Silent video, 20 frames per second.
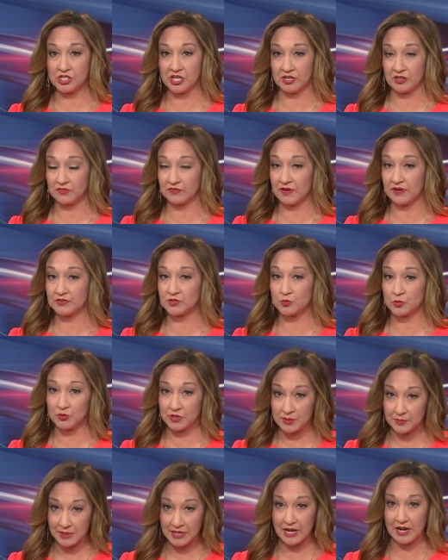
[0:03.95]
Channel 5's
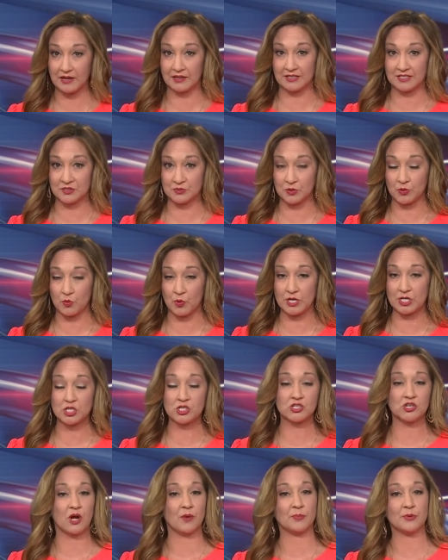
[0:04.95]
Rudy Mireles with what
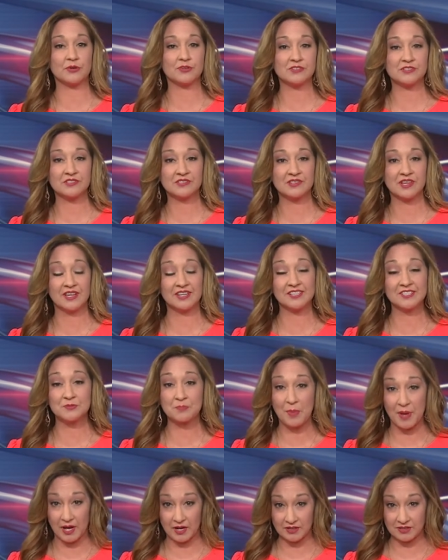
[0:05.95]
shoppers can
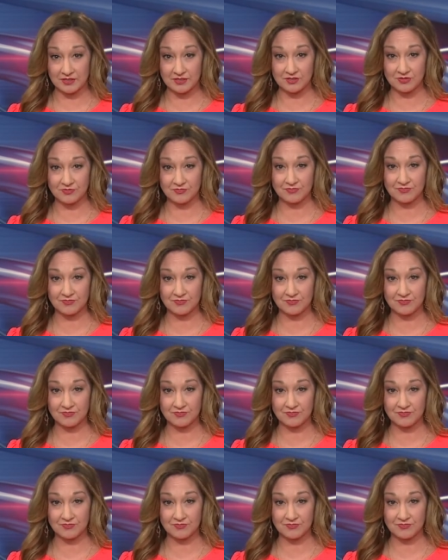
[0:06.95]
expect.